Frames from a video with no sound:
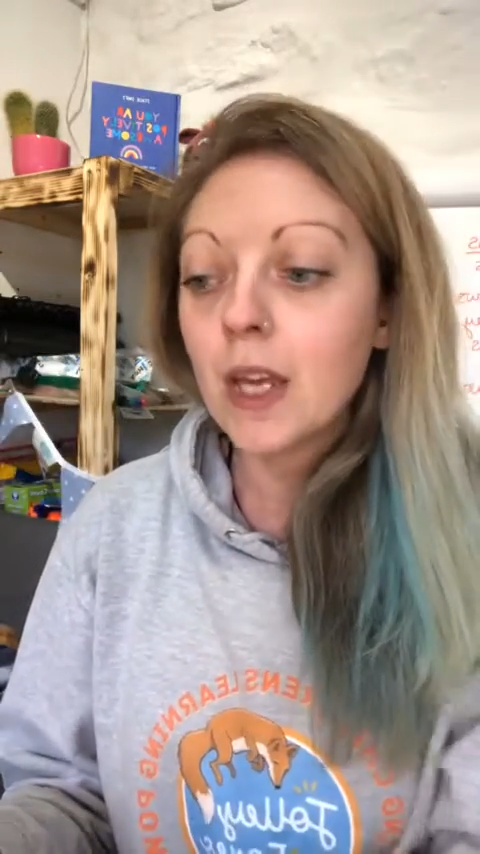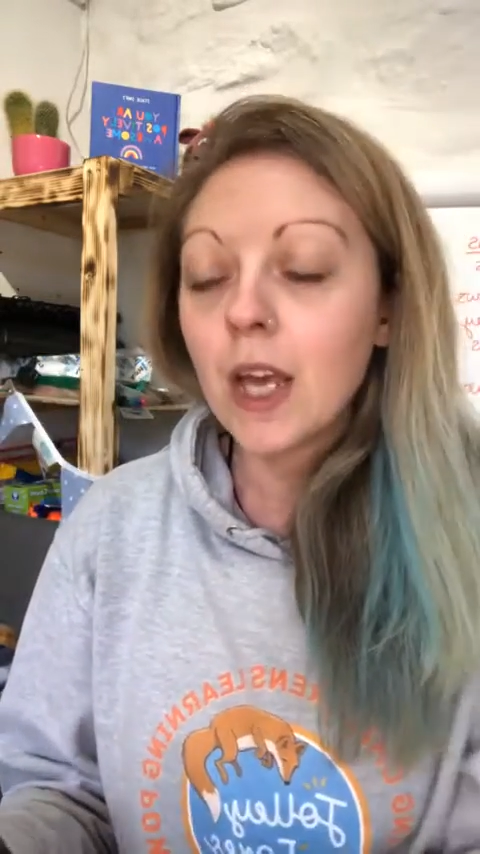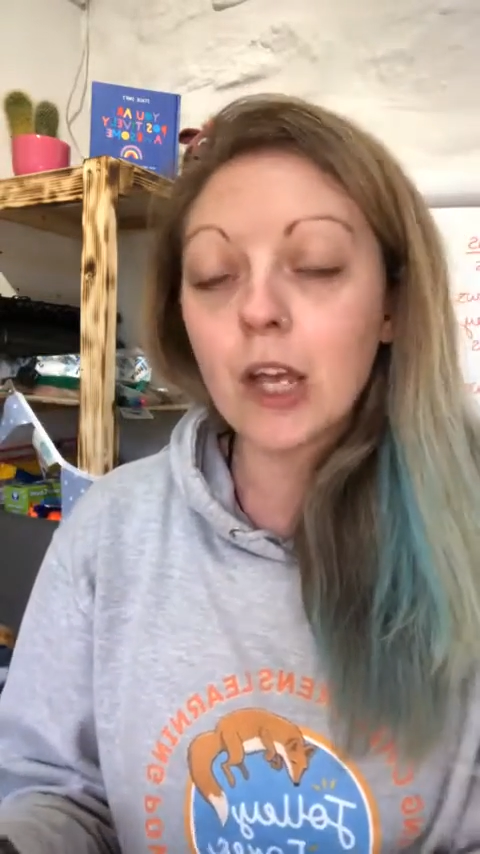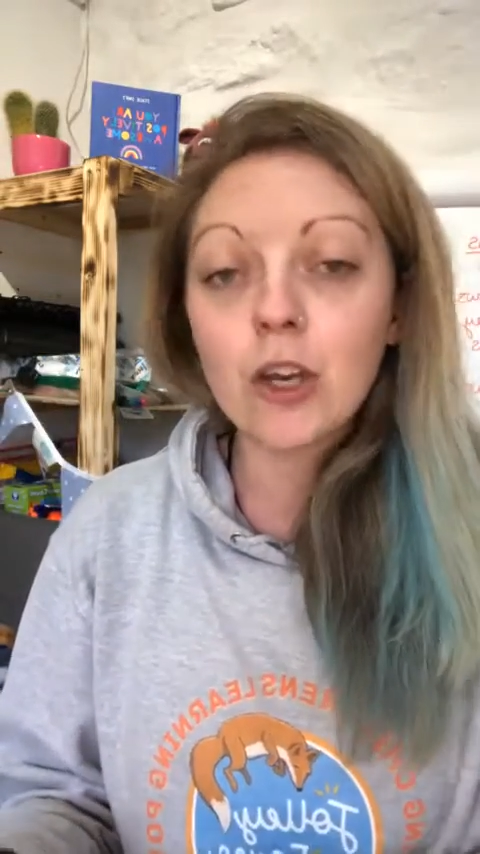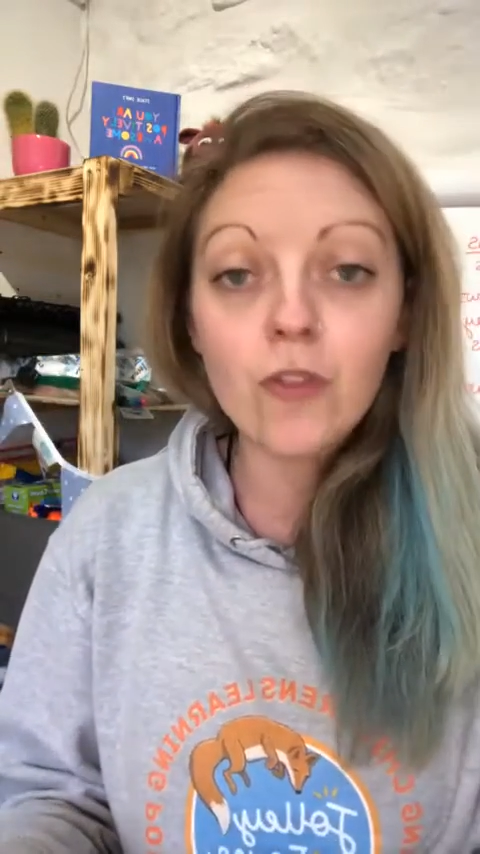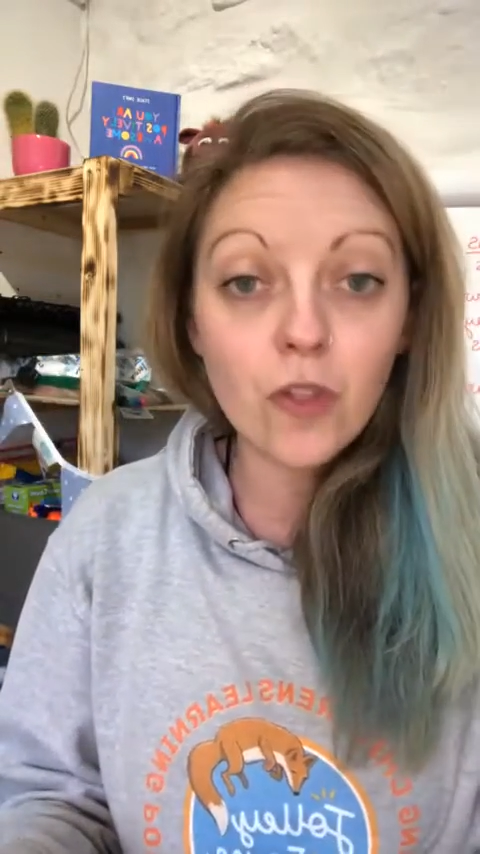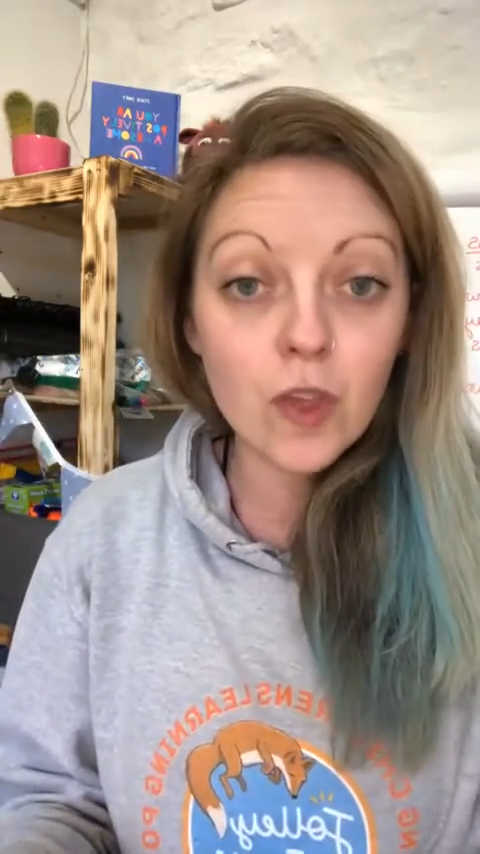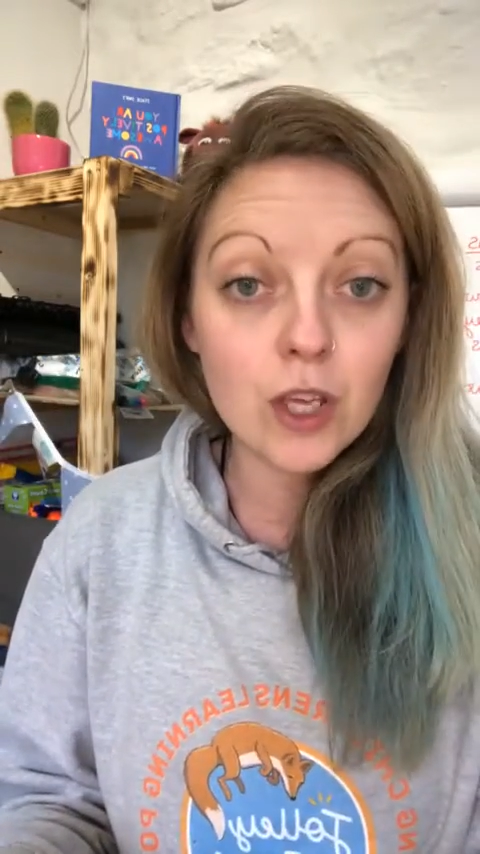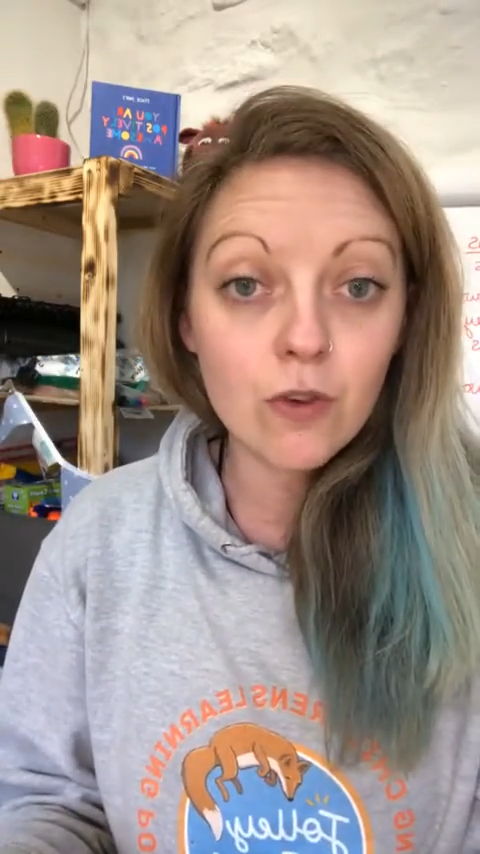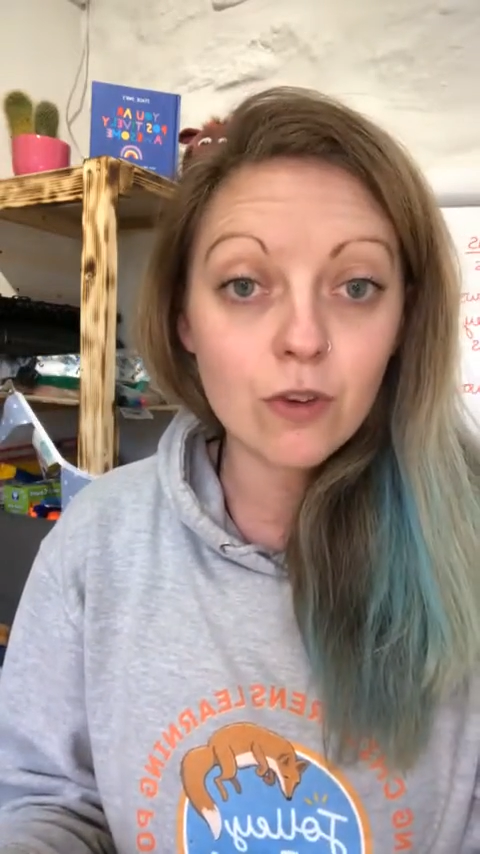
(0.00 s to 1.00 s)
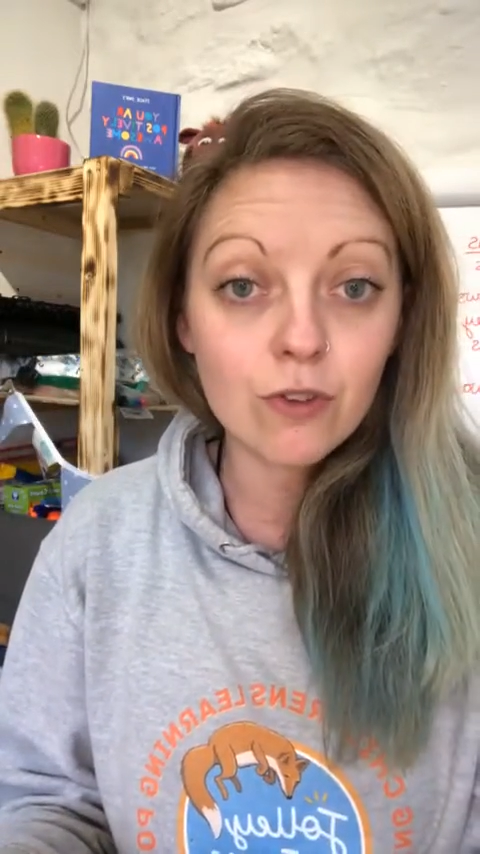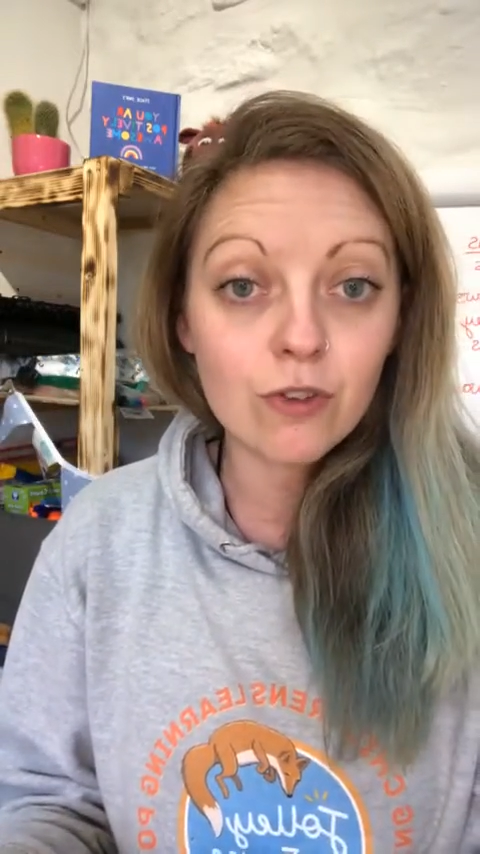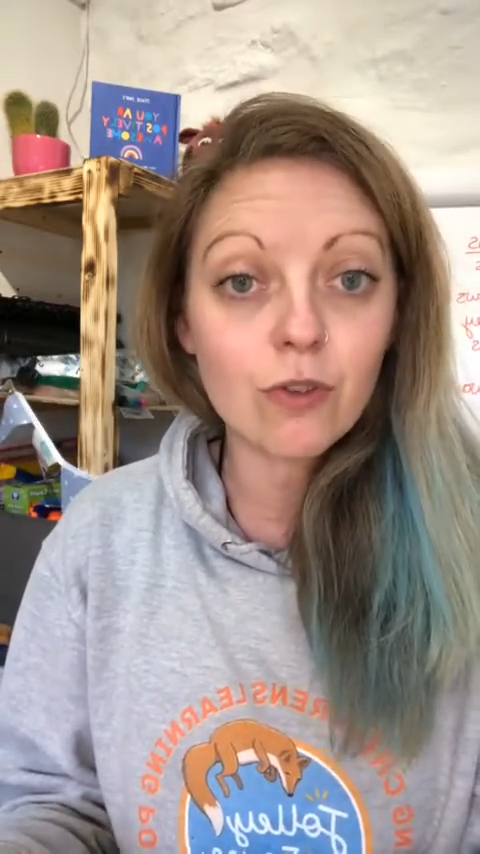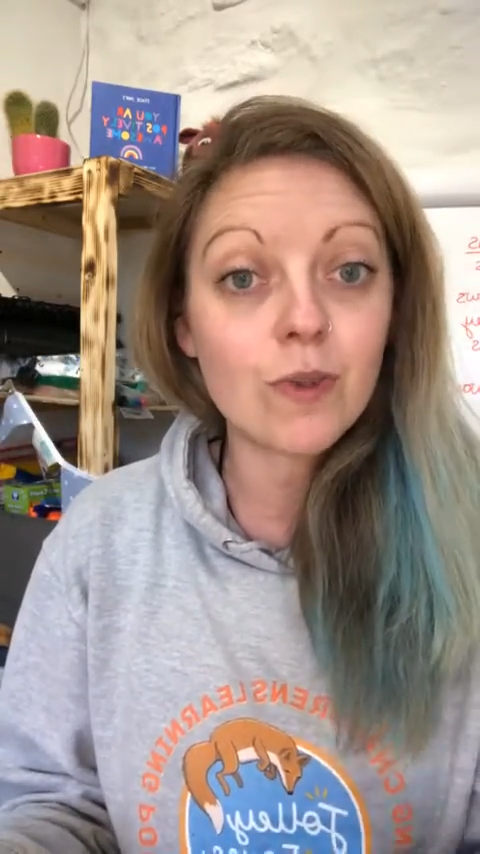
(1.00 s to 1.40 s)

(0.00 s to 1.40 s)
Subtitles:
Another thing you can do